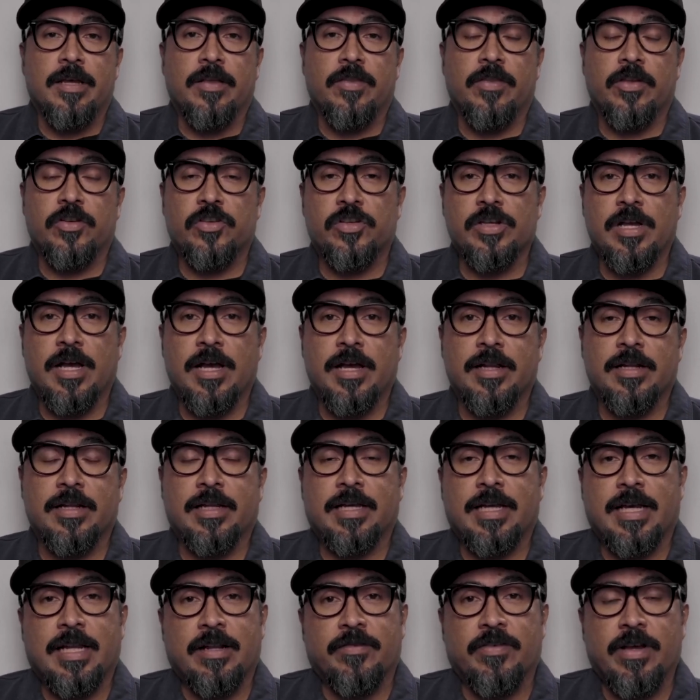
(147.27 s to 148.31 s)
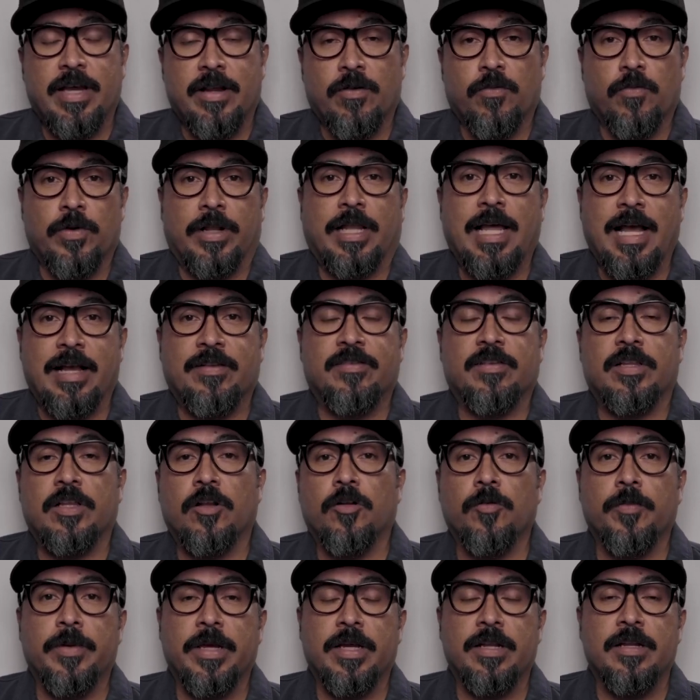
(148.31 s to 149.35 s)
the shot and kind of relax a
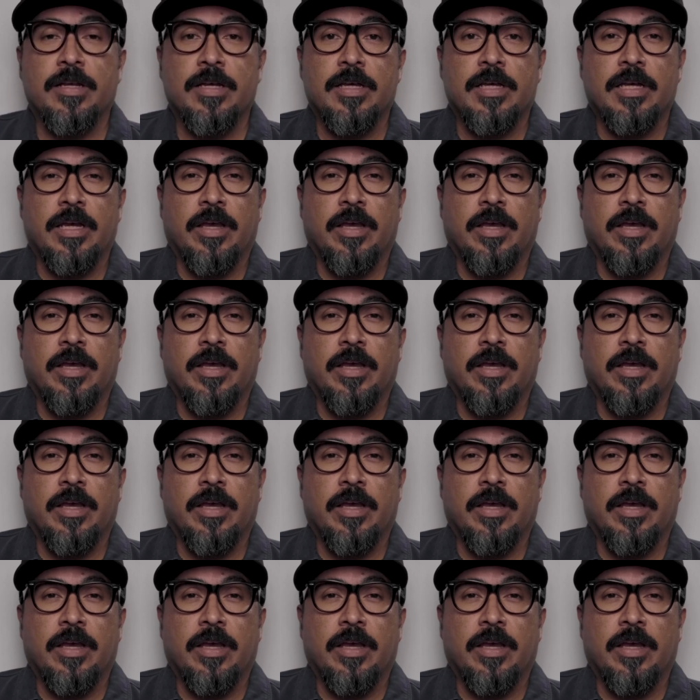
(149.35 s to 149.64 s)
little bit.